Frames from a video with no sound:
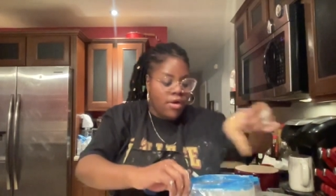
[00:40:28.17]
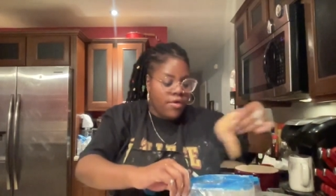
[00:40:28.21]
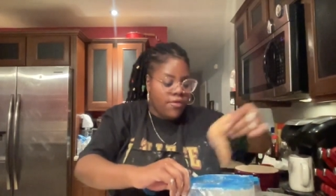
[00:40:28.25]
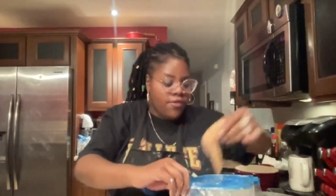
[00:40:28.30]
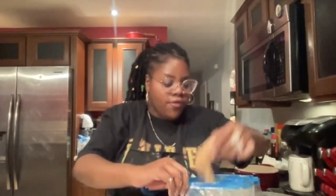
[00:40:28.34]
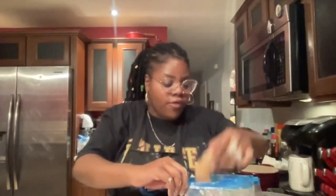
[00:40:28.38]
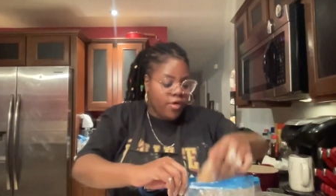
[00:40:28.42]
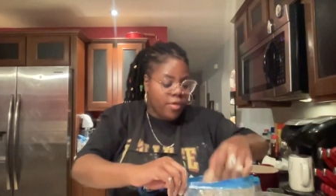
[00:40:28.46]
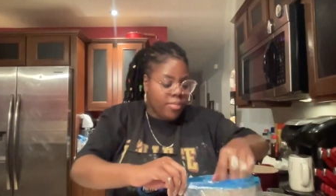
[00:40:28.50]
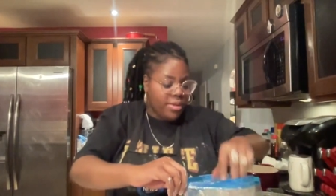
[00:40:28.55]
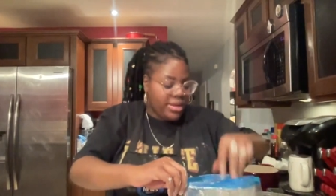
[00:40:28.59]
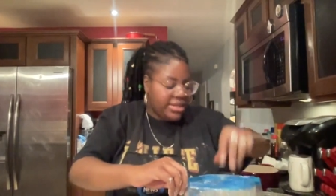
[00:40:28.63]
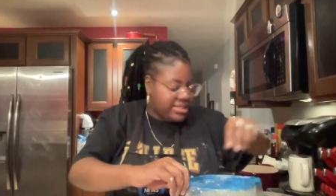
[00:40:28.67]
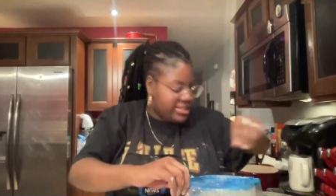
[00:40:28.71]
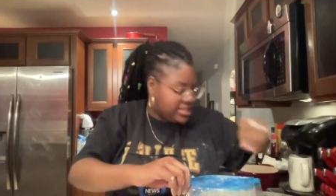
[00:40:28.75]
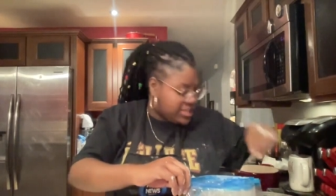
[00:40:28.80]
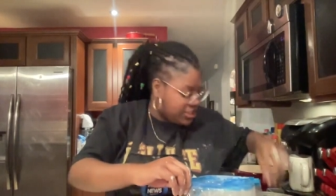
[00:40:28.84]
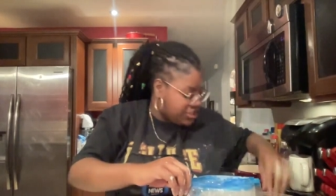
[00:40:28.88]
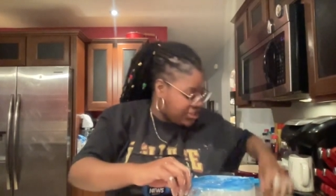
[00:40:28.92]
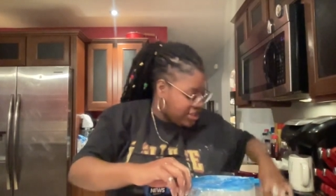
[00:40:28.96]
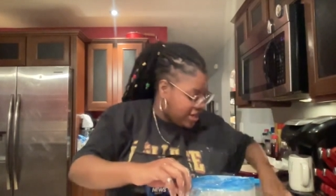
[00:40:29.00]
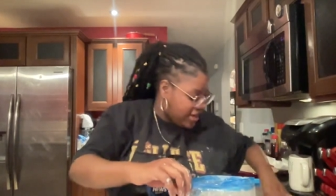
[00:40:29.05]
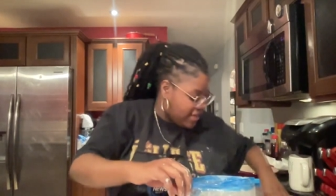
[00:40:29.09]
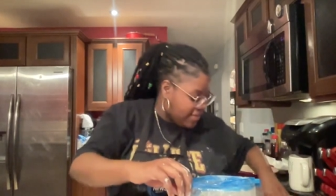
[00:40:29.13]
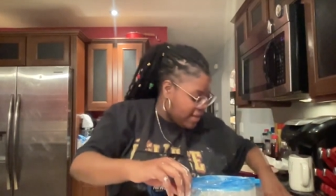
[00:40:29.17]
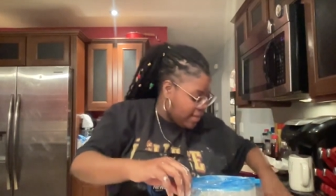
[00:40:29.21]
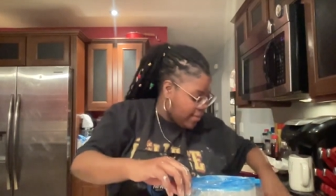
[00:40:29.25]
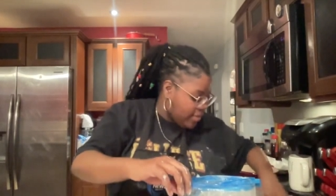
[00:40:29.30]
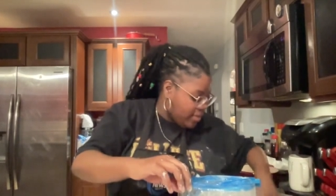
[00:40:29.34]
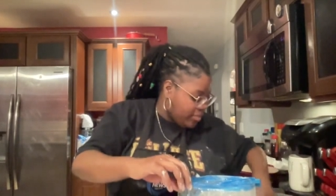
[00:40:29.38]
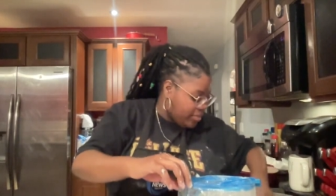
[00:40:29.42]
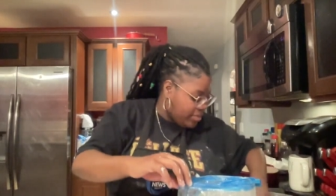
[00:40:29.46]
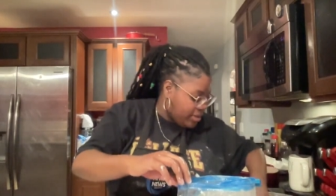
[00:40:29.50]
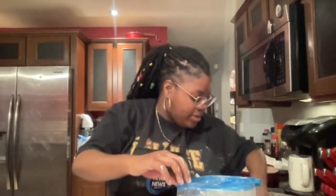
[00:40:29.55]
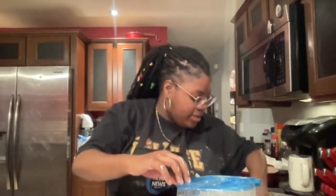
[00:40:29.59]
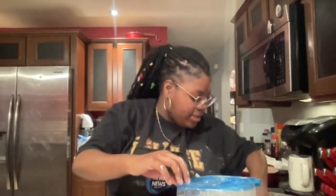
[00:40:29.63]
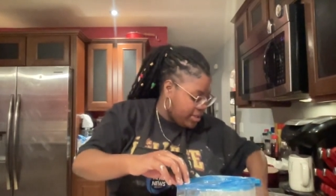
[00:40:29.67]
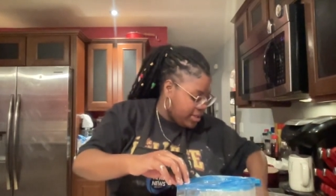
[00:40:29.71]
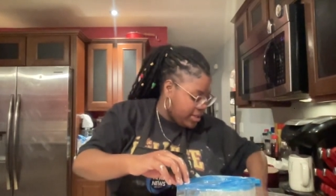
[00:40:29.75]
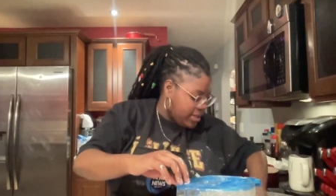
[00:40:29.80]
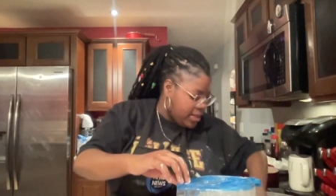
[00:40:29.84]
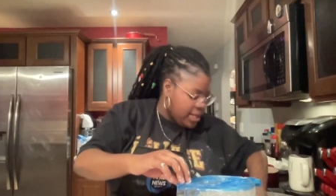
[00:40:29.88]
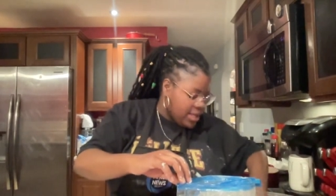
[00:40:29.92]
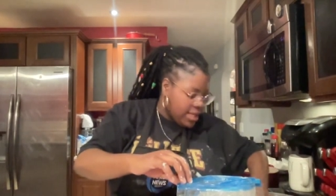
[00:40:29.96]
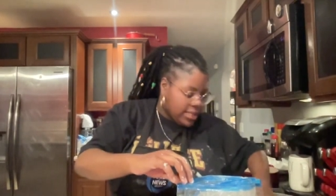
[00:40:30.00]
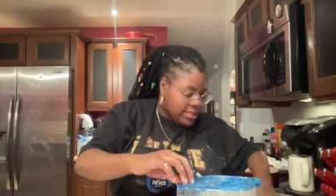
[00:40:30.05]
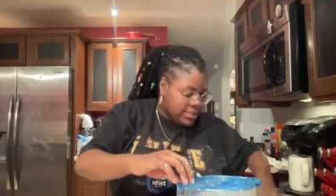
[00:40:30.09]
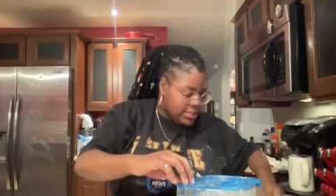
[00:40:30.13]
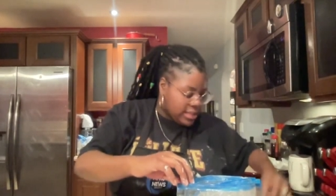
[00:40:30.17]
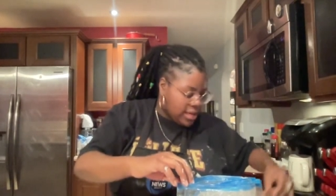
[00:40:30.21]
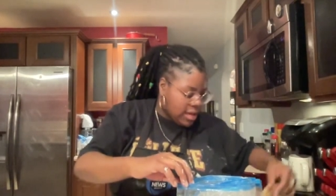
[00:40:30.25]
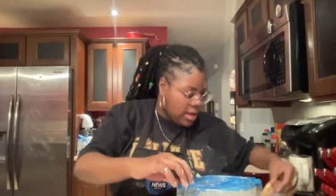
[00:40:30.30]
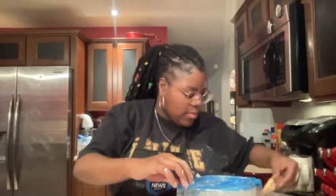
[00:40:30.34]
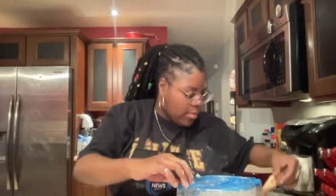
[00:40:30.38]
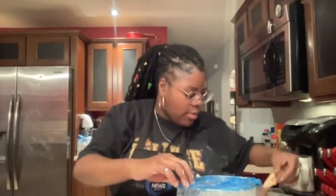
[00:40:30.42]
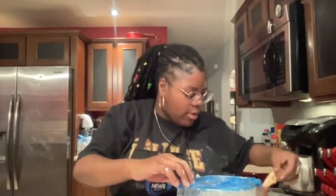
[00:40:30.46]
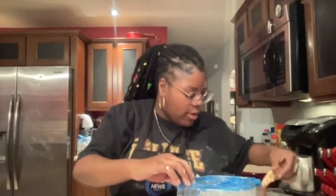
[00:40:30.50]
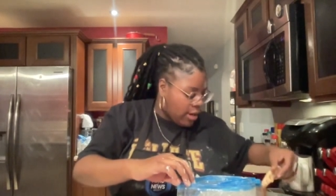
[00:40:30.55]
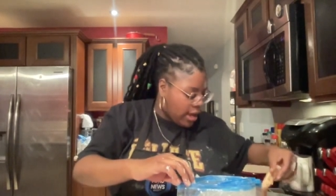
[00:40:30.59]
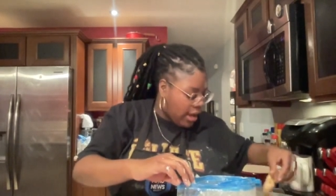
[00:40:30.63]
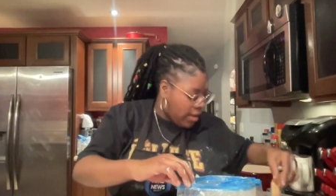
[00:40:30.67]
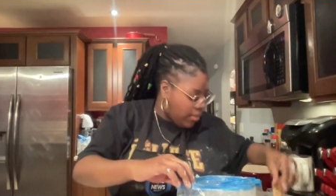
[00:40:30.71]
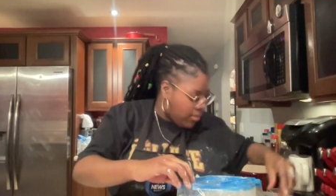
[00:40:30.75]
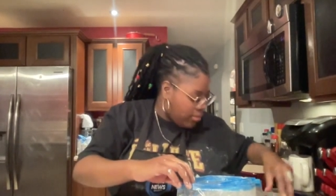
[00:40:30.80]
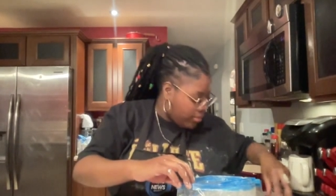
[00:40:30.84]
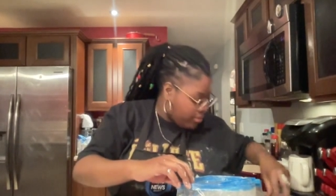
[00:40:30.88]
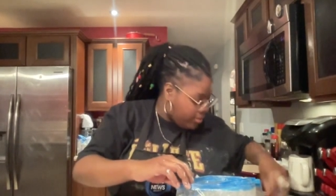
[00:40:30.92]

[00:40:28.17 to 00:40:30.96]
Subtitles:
4 pieces of chicken that we put in to come on out.